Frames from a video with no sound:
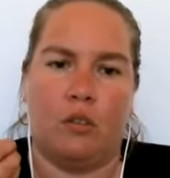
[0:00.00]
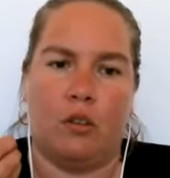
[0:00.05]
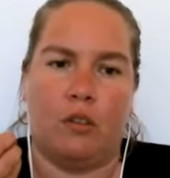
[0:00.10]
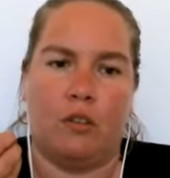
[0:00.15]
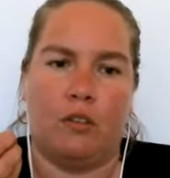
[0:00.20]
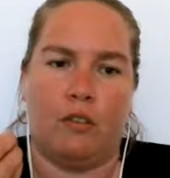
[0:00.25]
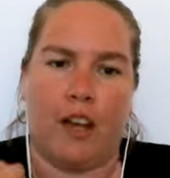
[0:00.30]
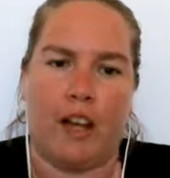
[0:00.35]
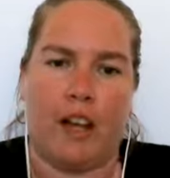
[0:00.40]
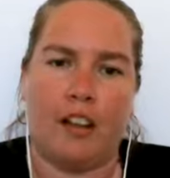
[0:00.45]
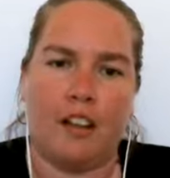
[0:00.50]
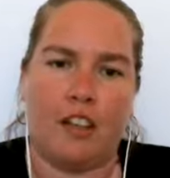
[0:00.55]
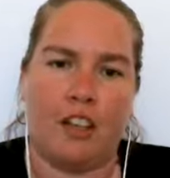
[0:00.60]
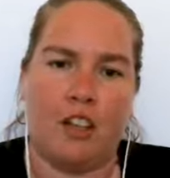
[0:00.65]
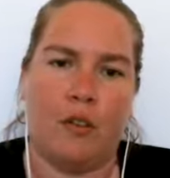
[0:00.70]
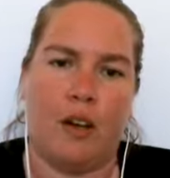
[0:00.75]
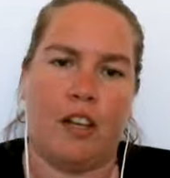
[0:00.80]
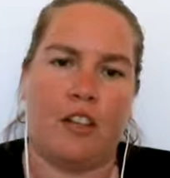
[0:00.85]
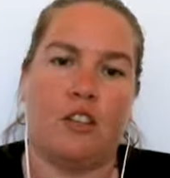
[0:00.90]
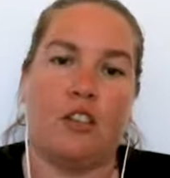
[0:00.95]

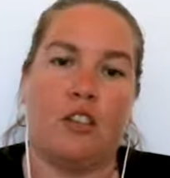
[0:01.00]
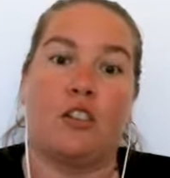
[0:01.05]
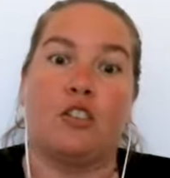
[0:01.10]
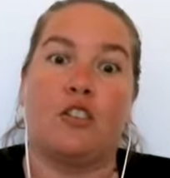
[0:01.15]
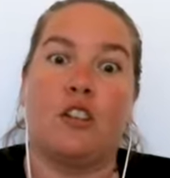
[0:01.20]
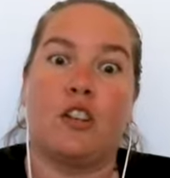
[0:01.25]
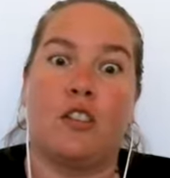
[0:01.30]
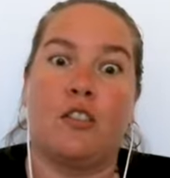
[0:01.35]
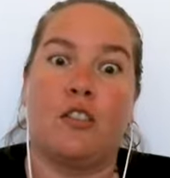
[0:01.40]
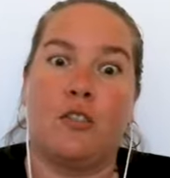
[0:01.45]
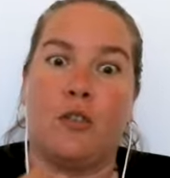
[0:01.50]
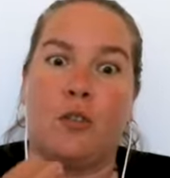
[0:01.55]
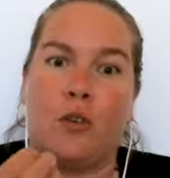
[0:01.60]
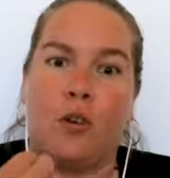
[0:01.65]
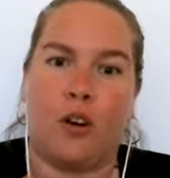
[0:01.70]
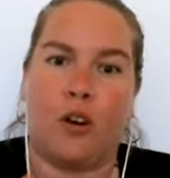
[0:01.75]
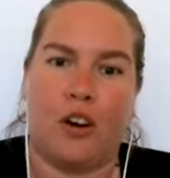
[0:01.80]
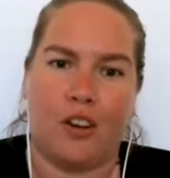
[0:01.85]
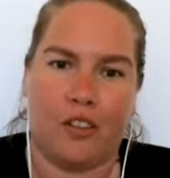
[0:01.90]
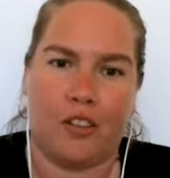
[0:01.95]
value and to look
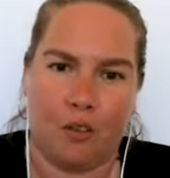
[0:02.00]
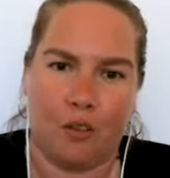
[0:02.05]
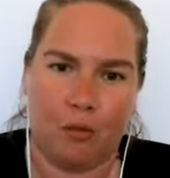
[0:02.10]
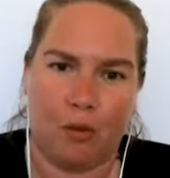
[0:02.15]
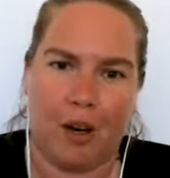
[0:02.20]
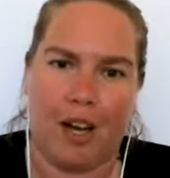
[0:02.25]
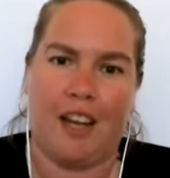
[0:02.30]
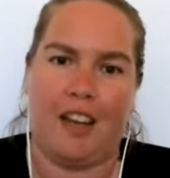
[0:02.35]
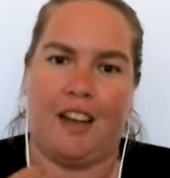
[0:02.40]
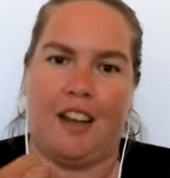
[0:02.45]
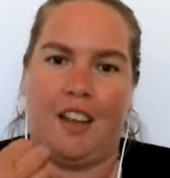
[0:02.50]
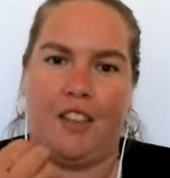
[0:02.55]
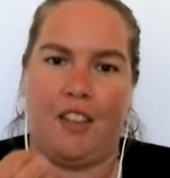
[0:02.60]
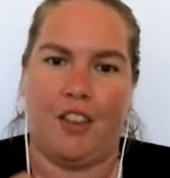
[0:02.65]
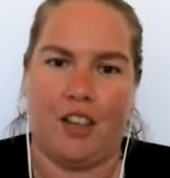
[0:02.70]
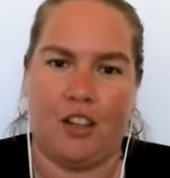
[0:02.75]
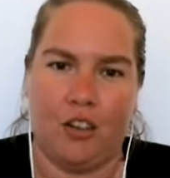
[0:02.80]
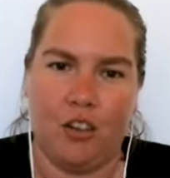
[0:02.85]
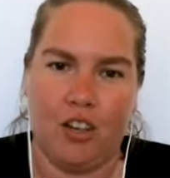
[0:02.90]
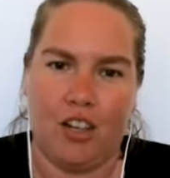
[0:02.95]
for the right and the
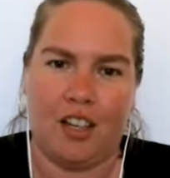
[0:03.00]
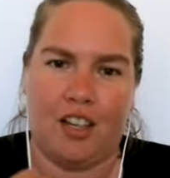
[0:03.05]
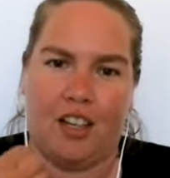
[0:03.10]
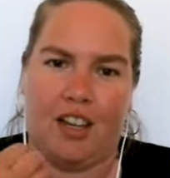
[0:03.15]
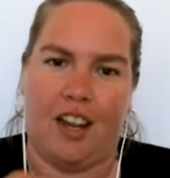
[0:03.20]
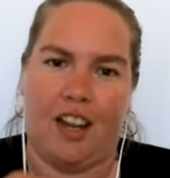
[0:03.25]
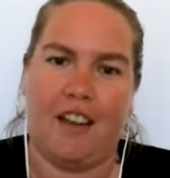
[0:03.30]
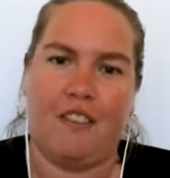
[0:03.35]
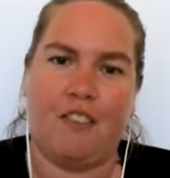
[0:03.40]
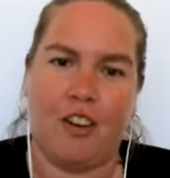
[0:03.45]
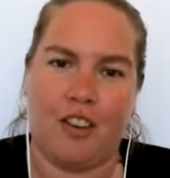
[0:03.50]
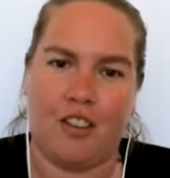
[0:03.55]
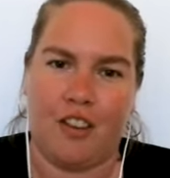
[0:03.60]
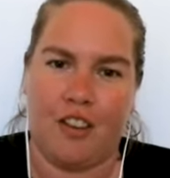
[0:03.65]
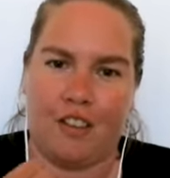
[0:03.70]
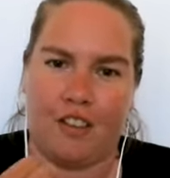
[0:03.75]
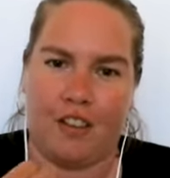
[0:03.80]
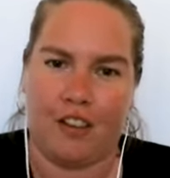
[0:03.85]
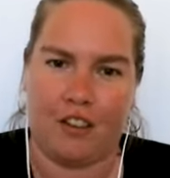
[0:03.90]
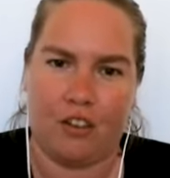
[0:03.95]
good in
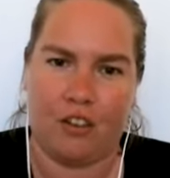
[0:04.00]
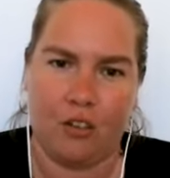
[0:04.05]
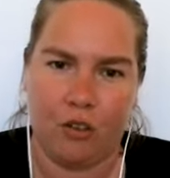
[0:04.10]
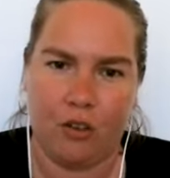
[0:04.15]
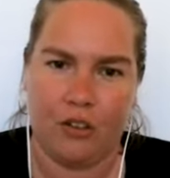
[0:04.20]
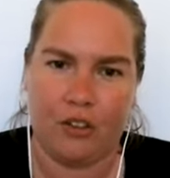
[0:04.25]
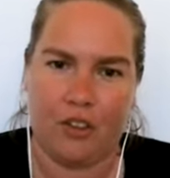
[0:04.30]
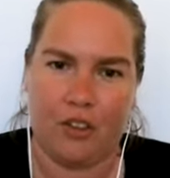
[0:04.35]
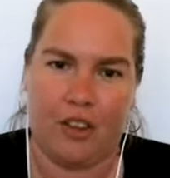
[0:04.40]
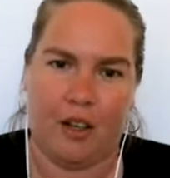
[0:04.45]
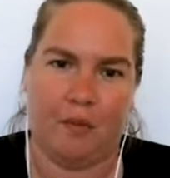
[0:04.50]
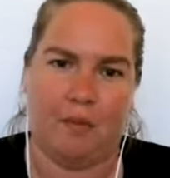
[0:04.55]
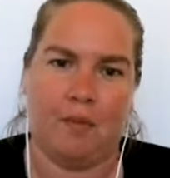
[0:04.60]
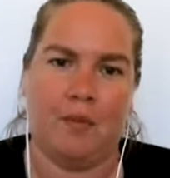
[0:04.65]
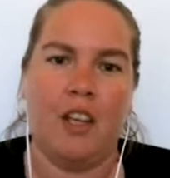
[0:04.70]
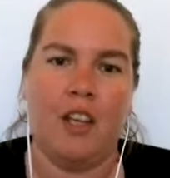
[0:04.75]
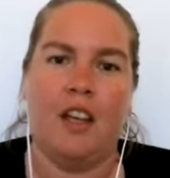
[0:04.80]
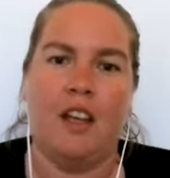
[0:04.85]
everything that's told to them,